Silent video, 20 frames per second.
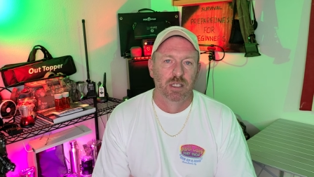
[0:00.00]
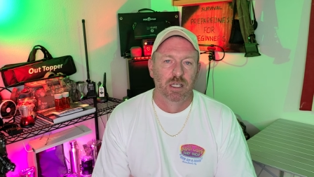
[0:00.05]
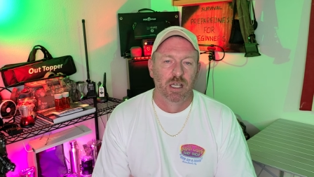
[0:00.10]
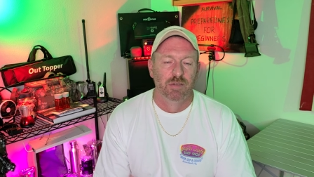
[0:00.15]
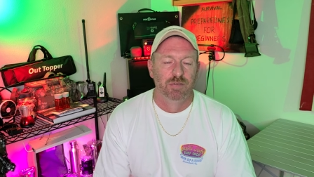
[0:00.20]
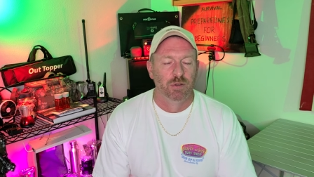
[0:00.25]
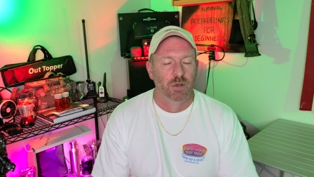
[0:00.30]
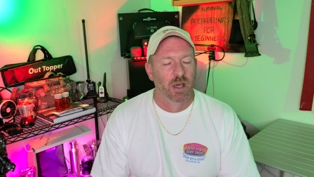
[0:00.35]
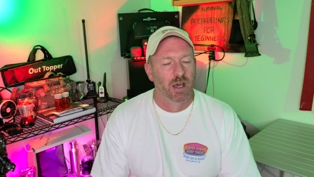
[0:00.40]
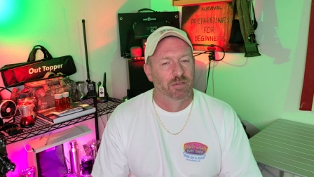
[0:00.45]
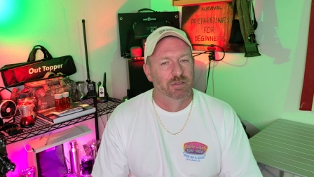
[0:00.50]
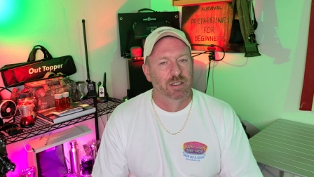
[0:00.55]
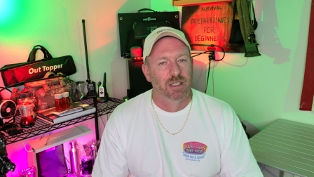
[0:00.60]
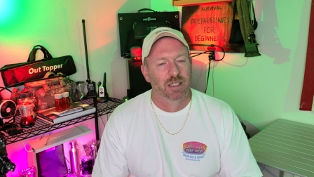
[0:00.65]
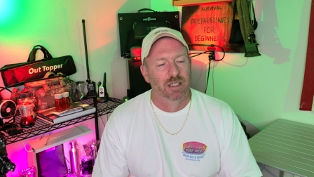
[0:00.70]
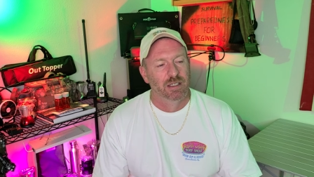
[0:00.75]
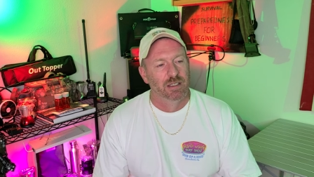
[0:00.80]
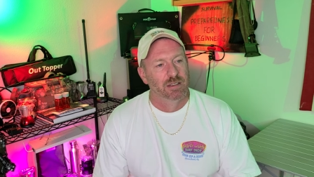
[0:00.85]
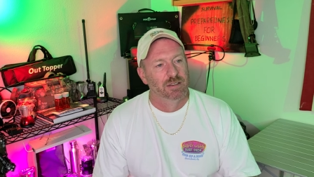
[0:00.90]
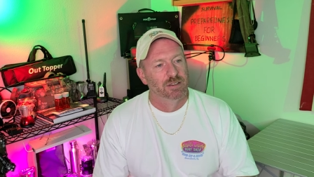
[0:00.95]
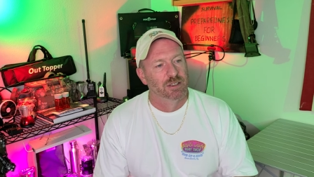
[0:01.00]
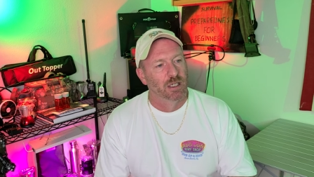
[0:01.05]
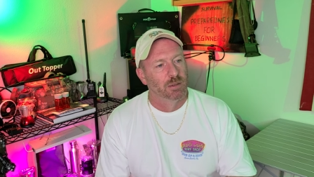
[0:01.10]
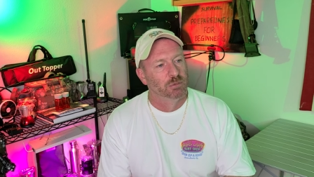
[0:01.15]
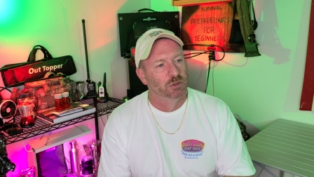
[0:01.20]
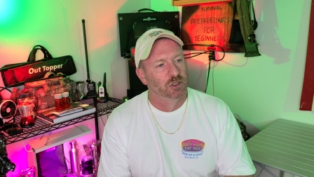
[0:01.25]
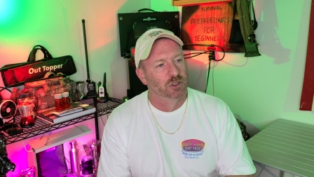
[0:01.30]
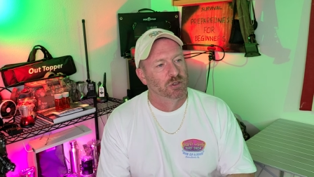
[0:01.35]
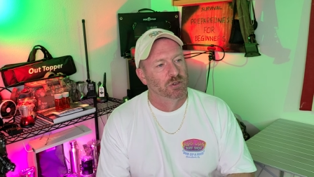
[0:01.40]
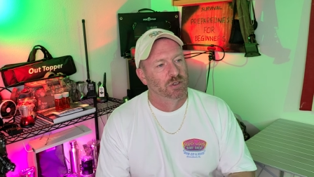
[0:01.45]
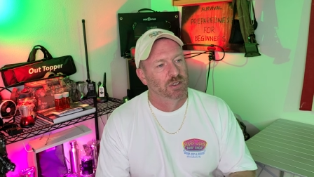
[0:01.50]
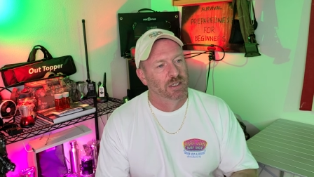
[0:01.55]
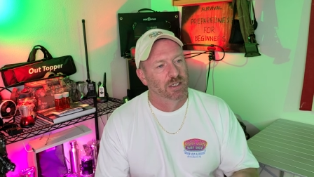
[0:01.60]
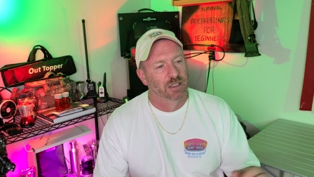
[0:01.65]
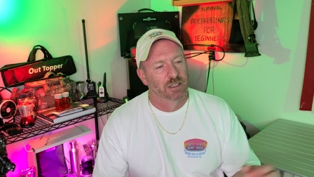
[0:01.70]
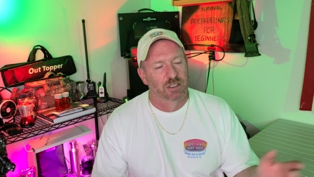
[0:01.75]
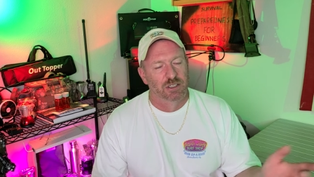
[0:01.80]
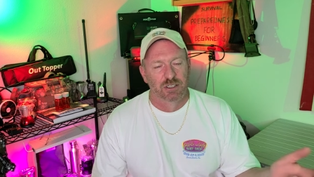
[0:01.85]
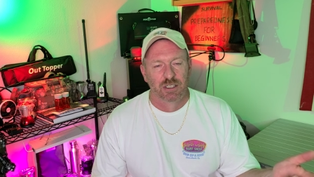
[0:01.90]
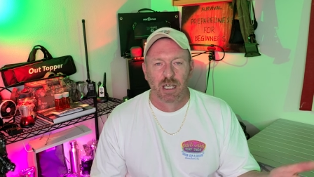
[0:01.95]
If you have kids, I'm sure the
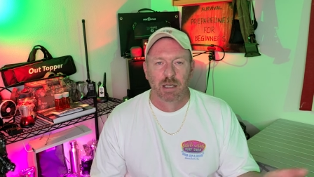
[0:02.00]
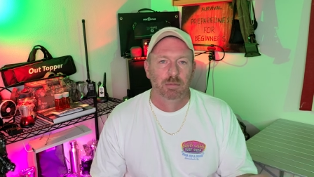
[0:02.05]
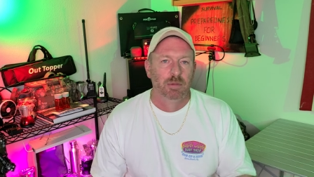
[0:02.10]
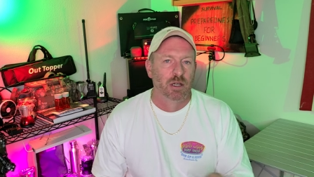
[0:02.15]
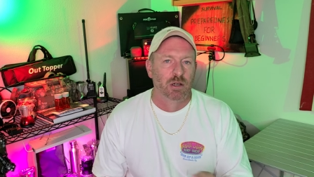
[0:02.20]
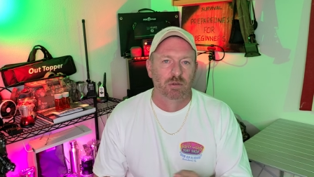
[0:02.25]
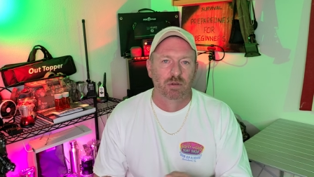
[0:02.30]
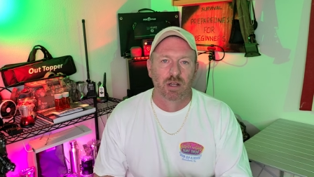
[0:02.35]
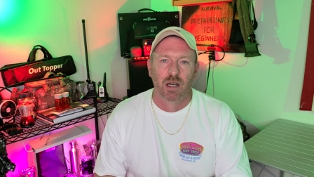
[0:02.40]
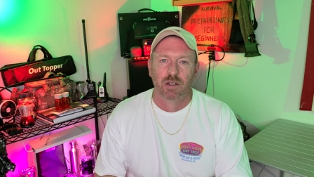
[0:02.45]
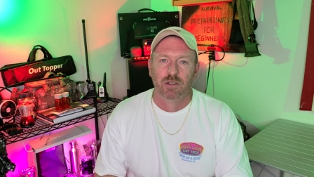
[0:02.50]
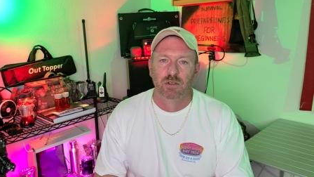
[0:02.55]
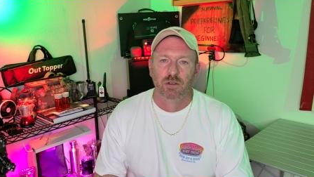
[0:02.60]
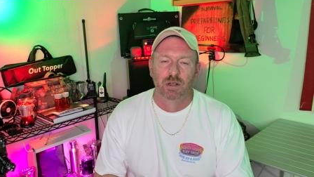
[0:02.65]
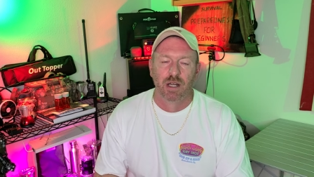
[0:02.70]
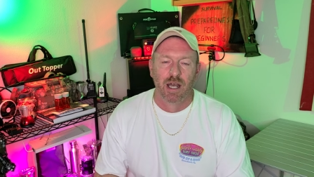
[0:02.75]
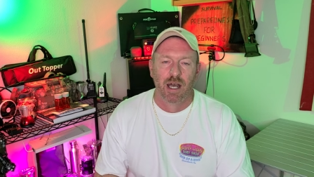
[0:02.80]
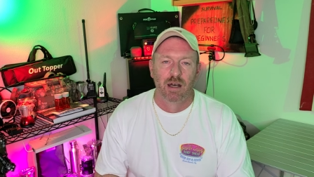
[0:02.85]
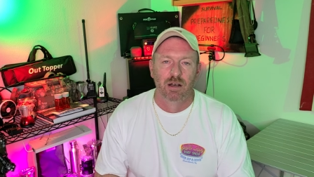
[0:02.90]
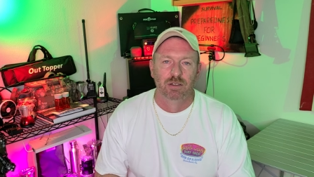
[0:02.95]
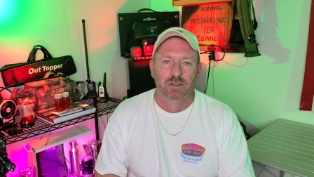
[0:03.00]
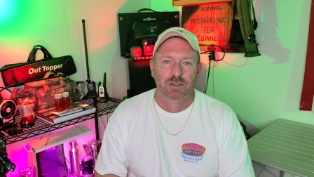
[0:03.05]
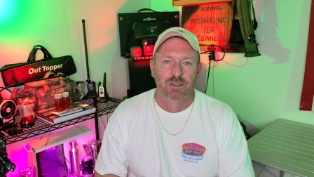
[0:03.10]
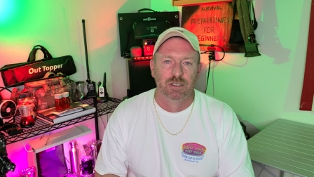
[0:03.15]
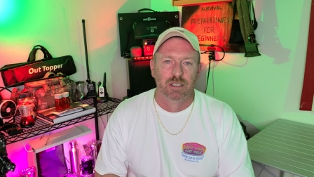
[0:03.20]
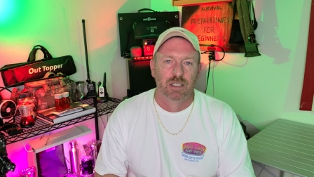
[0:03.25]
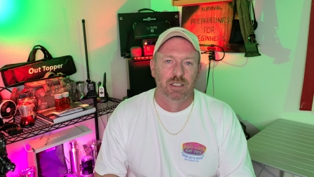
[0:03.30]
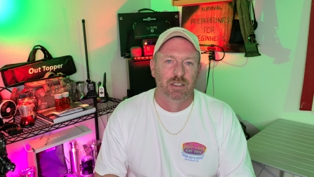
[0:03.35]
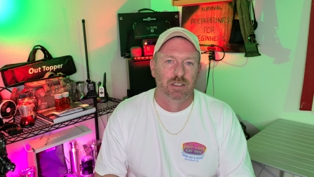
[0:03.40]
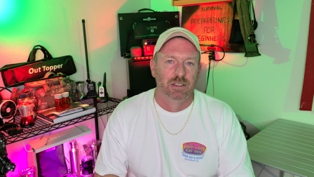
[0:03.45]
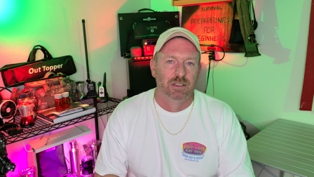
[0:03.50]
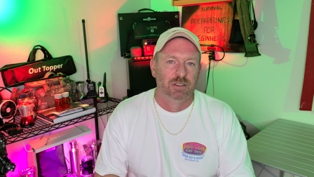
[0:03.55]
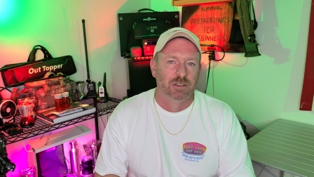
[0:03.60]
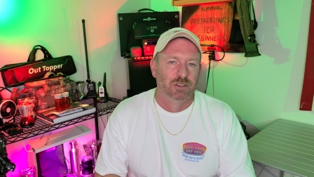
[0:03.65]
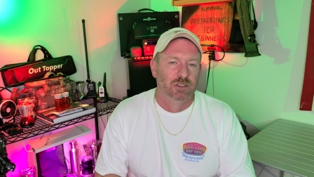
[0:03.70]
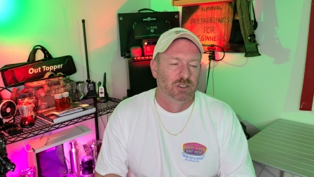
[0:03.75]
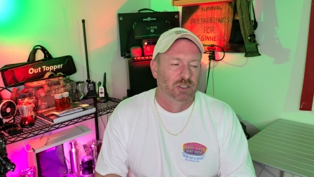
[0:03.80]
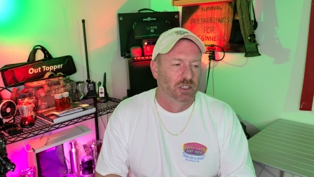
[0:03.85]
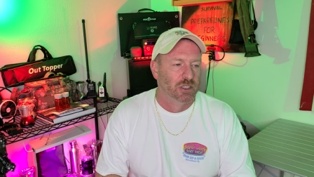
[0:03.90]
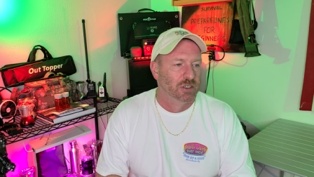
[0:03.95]
excitement around your house
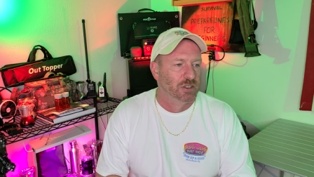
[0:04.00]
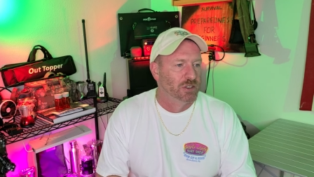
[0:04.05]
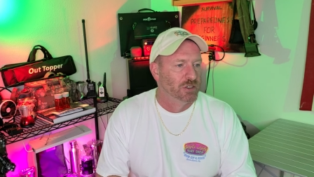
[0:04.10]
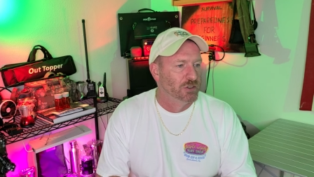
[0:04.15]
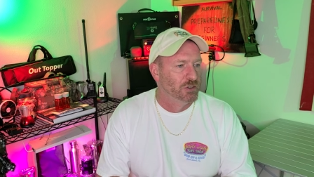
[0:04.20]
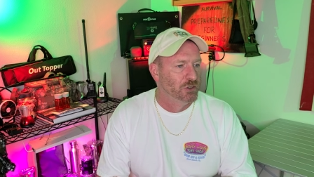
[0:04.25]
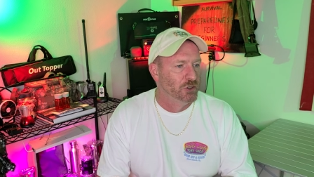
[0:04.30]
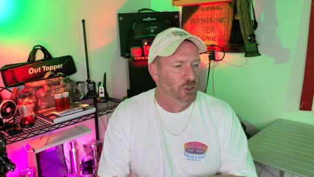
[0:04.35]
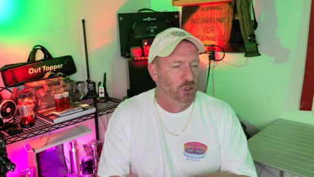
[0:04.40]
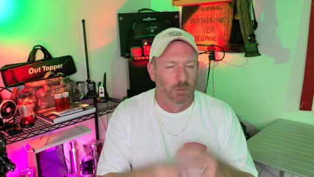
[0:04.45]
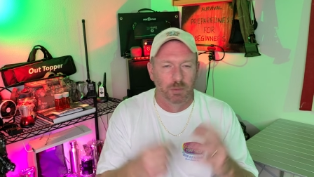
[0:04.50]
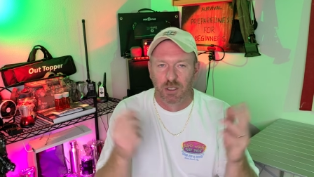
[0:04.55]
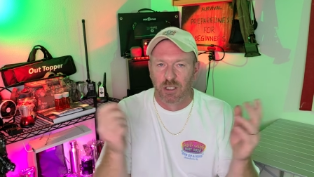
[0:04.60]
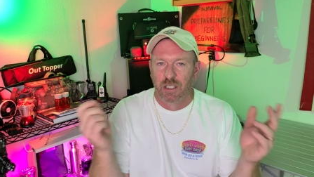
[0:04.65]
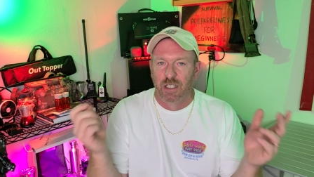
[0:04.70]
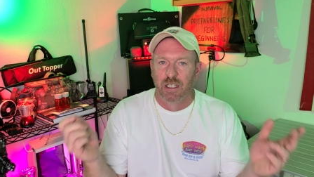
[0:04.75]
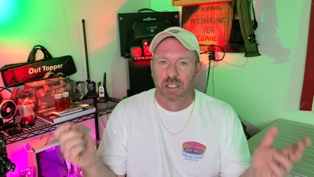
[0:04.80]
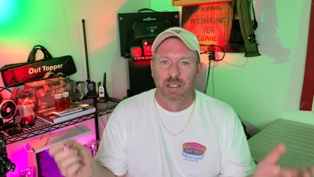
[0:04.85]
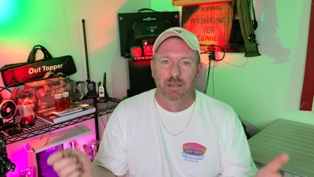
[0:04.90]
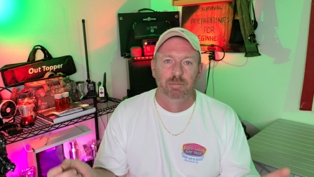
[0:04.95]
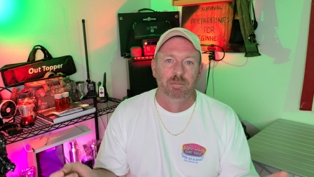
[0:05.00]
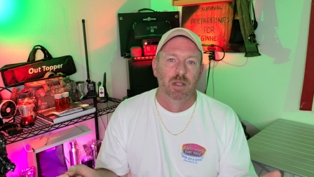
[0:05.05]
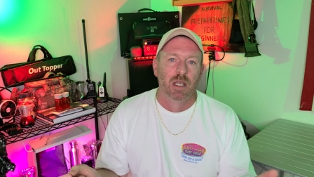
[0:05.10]
is just jubilee.